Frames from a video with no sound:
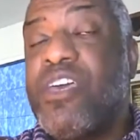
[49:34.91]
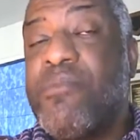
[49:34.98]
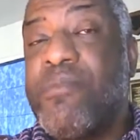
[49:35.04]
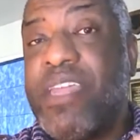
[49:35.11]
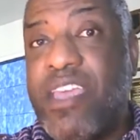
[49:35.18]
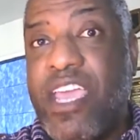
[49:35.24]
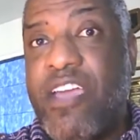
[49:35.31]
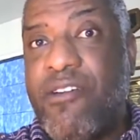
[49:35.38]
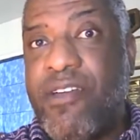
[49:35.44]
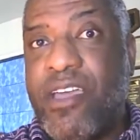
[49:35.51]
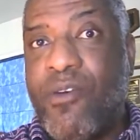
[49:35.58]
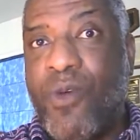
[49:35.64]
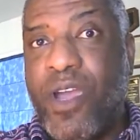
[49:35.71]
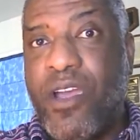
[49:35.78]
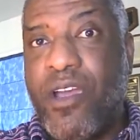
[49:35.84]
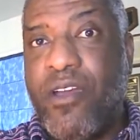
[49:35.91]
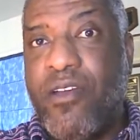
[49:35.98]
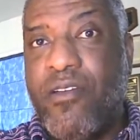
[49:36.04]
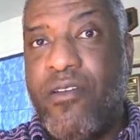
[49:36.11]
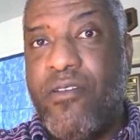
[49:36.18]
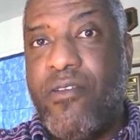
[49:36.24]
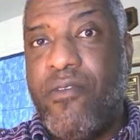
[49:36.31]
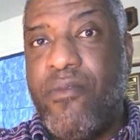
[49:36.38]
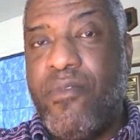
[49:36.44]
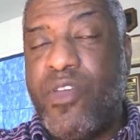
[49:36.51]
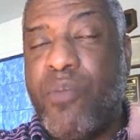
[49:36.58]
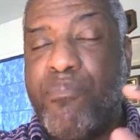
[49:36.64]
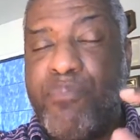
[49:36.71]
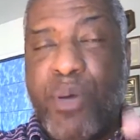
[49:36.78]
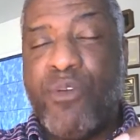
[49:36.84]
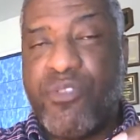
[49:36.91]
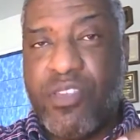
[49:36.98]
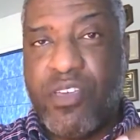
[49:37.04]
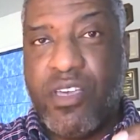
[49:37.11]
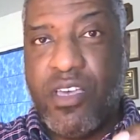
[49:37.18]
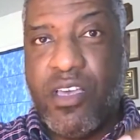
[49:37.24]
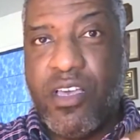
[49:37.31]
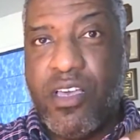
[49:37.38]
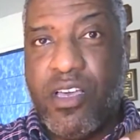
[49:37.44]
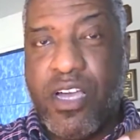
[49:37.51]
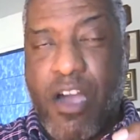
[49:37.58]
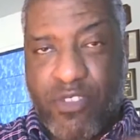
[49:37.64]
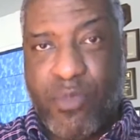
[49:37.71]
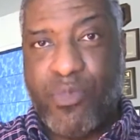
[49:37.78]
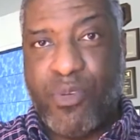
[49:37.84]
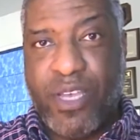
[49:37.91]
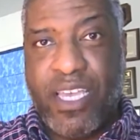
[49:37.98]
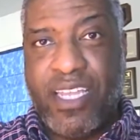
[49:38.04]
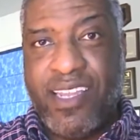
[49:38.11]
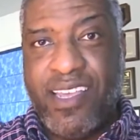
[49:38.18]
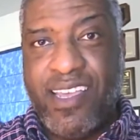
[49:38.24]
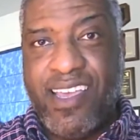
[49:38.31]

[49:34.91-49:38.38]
them in an area where you're both comfortable in,